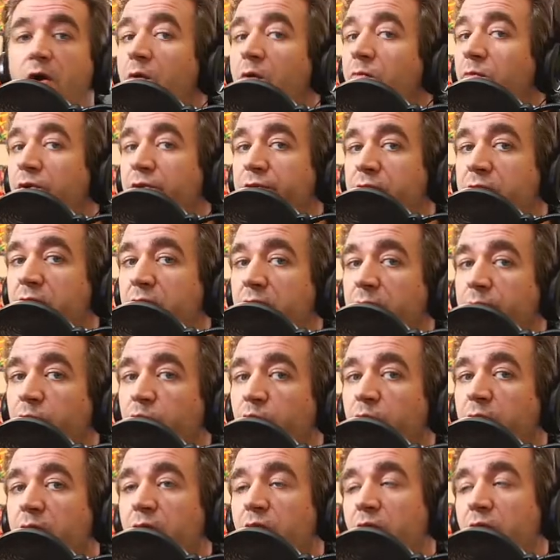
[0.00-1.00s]
almost to the
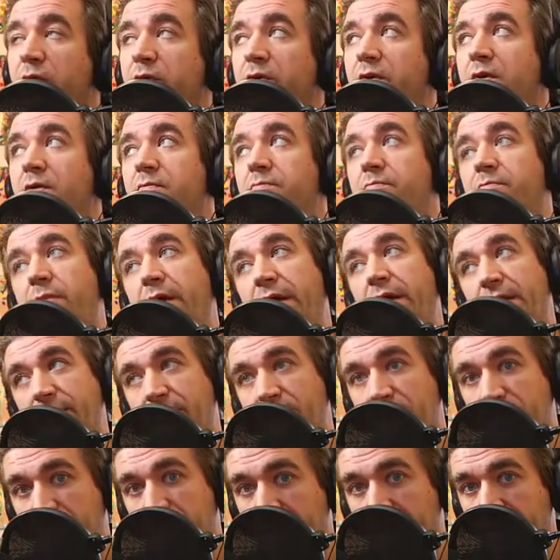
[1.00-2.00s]
point where they're
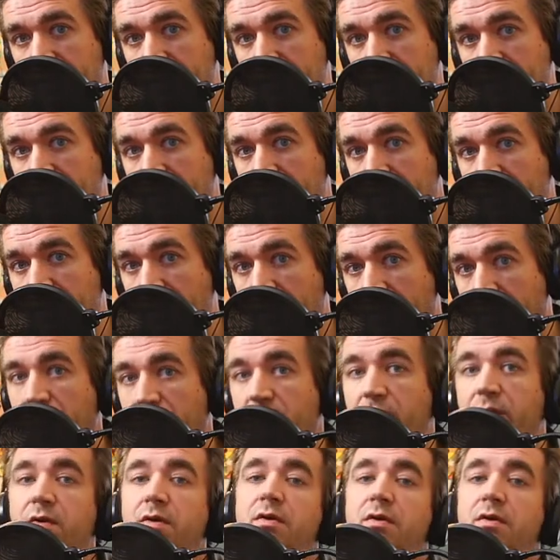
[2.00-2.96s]
basically at zero.